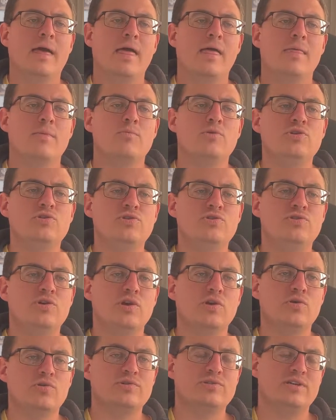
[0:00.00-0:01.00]
when you're
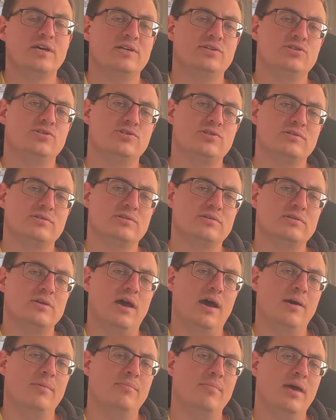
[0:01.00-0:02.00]
doing your test, just
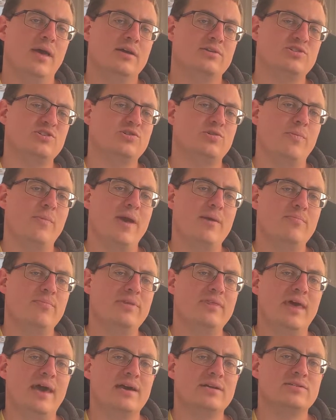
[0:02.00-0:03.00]
remember
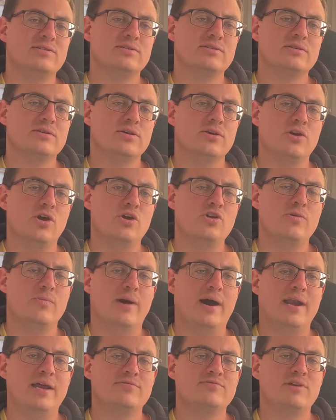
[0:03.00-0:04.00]
that you
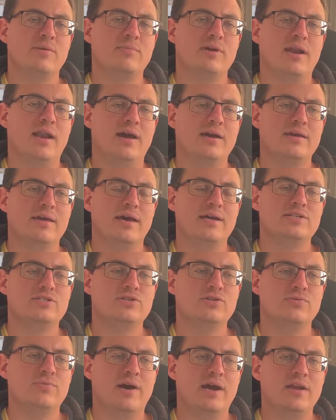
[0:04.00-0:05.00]
might have something like that.
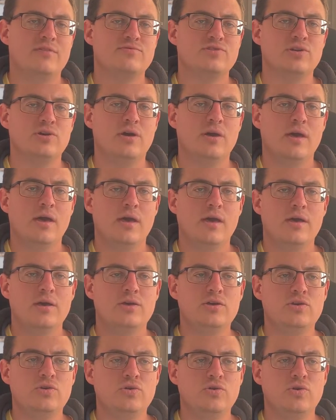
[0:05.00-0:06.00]
You might have to
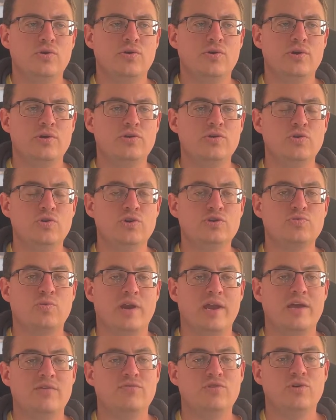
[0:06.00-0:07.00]
use
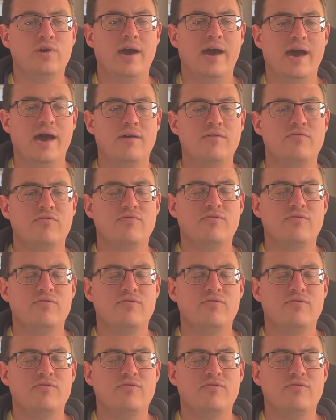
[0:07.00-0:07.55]
whatever you have,